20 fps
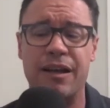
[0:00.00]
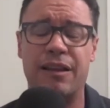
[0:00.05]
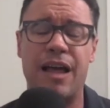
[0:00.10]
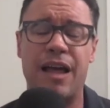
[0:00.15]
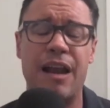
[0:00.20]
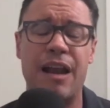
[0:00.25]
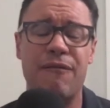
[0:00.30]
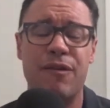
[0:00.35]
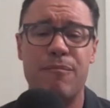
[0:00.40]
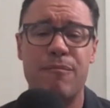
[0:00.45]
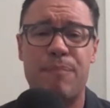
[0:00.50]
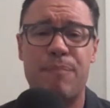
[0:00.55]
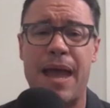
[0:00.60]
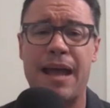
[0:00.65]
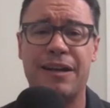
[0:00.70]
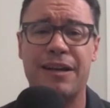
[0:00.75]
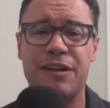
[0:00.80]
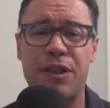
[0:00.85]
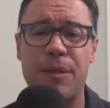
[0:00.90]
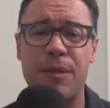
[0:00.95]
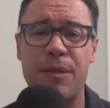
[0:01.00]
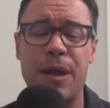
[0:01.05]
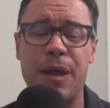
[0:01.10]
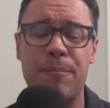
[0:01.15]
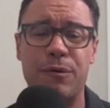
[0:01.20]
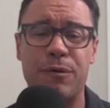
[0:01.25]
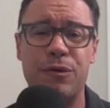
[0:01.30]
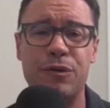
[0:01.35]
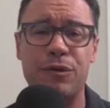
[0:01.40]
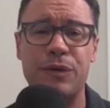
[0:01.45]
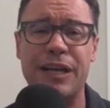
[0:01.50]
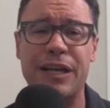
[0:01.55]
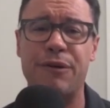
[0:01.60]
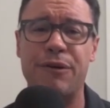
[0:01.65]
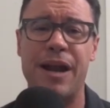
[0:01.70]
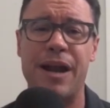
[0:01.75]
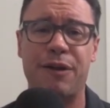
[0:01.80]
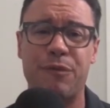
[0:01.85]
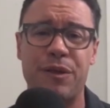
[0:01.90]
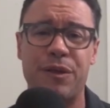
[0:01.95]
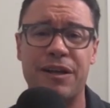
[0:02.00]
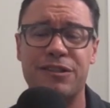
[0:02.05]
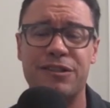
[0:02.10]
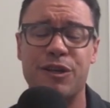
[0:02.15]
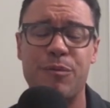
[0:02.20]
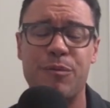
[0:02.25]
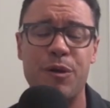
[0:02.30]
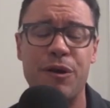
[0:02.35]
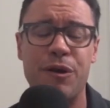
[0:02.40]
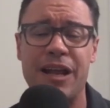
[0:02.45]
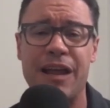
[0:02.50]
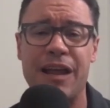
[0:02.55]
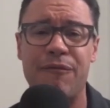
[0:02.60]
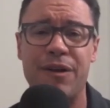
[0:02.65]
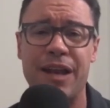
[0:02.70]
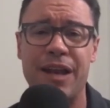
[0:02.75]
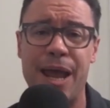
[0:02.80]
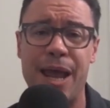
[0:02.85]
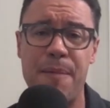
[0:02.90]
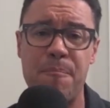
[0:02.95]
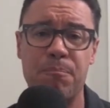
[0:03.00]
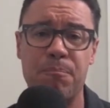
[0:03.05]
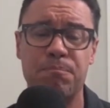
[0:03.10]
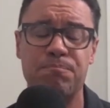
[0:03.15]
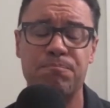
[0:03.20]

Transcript: a lot of impact on the people who interact with us in community every day.